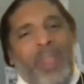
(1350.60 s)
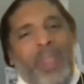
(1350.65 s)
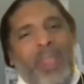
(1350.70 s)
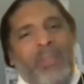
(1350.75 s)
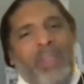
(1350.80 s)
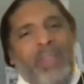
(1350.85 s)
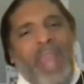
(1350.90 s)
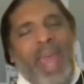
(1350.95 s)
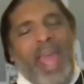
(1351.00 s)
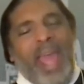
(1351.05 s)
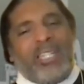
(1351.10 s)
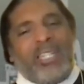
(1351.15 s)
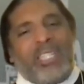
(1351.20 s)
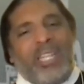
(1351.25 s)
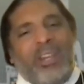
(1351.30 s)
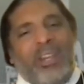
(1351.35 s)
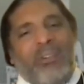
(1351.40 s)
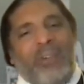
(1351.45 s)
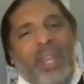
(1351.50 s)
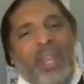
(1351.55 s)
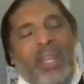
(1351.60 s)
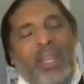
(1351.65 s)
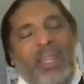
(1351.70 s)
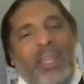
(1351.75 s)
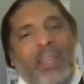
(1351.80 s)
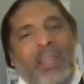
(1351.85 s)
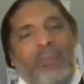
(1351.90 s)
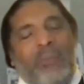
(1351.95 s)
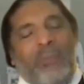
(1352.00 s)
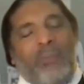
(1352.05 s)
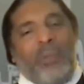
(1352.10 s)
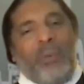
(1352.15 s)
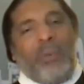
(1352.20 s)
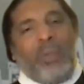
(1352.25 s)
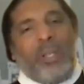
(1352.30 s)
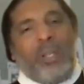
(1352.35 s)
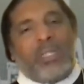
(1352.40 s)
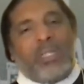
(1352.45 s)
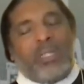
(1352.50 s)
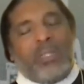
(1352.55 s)
that actually greatly
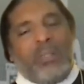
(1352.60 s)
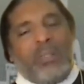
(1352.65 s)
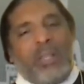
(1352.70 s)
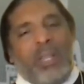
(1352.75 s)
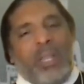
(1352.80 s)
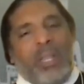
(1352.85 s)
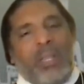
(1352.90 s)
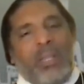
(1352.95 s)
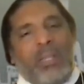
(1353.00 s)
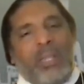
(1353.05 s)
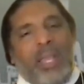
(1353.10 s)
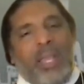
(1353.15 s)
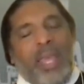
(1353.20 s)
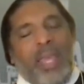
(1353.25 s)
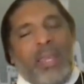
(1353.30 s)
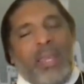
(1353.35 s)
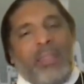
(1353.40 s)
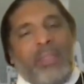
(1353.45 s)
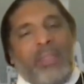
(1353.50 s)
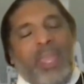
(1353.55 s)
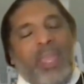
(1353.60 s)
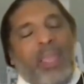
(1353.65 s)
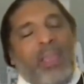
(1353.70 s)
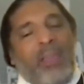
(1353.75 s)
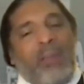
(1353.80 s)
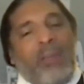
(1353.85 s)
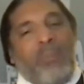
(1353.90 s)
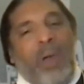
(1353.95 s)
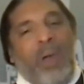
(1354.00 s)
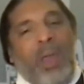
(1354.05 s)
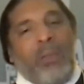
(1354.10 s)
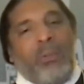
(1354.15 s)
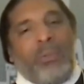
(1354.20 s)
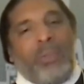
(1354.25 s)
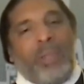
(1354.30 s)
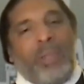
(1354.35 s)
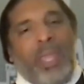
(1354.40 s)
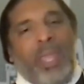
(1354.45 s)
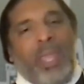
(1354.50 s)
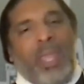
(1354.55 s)
influenced the later thinking of Martin
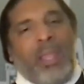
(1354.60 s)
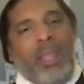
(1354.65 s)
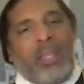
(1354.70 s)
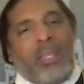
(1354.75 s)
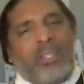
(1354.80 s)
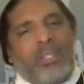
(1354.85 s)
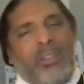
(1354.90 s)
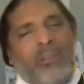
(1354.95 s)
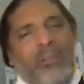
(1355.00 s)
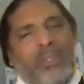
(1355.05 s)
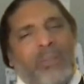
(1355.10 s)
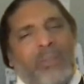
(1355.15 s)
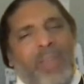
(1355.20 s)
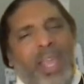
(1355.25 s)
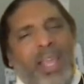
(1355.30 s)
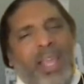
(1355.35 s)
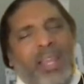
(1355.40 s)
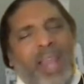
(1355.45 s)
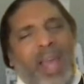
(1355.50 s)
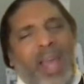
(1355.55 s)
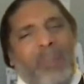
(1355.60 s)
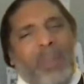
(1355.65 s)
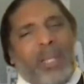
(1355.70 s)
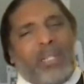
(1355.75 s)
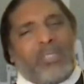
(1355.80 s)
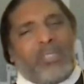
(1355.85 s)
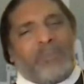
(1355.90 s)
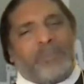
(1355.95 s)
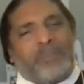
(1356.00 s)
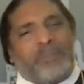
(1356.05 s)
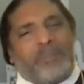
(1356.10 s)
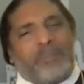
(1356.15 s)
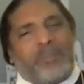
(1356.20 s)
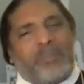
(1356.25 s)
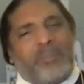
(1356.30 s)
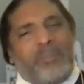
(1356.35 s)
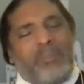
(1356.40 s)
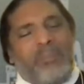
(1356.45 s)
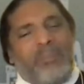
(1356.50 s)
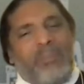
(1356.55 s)
Luther King in terms of economics
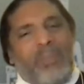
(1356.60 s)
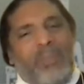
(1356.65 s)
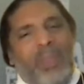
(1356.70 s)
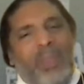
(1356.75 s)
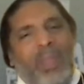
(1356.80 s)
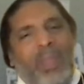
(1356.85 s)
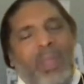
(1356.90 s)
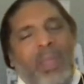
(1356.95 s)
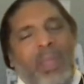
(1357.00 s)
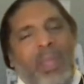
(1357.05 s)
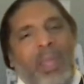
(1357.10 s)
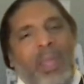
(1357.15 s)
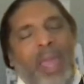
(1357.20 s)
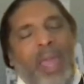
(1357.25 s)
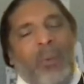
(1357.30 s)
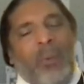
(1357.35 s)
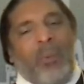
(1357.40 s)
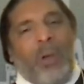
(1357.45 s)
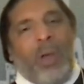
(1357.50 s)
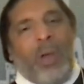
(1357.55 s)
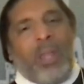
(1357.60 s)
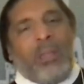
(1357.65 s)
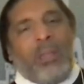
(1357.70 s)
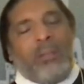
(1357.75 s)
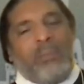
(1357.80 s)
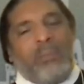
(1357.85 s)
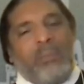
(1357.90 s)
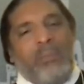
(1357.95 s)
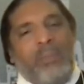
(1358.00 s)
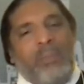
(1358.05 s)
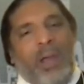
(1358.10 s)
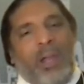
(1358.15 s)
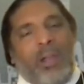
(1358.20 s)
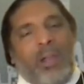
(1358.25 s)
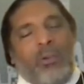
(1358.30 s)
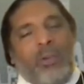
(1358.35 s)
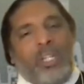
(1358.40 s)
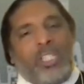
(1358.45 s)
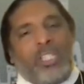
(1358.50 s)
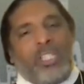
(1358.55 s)
and what a
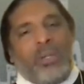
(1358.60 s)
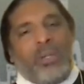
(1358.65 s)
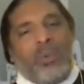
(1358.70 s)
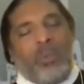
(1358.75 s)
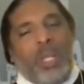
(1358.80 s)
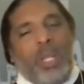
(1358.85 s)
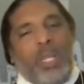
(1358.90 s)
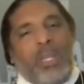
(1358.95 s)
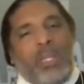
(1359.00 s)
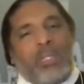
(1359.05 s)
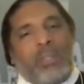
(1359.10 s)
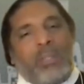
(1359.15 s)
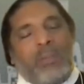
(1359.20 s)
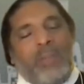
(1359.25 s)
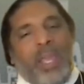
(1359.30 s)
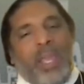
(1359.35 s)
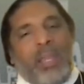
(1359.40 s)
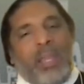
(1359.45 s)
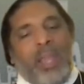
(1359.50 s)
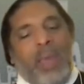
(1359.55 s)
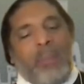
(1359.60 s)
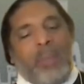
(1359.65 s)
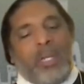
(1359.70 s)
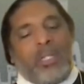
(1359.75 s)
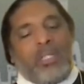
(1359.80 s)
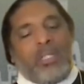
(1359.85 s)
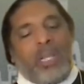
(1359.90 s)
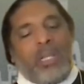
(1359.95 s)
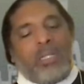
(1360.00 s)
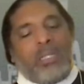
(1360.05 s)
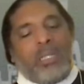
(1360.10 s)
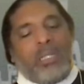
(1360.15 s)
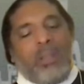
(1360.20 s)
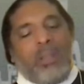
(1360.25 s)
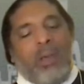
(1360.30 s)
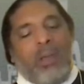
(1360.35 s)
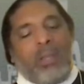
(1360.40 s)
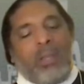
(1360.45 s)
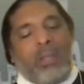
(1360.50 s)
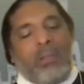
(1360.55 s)
Christian witness of economic justice
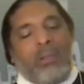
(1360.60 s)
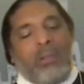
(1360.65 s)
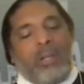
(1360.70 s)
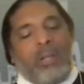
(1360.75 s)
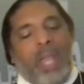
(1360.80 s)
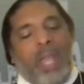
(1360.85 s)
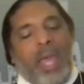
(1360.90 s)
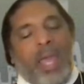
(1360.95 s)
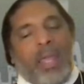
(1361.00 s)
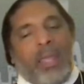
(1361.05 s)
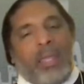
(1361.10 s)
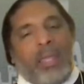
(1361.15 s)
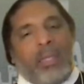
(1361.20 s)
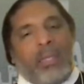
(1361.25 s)
ought look like.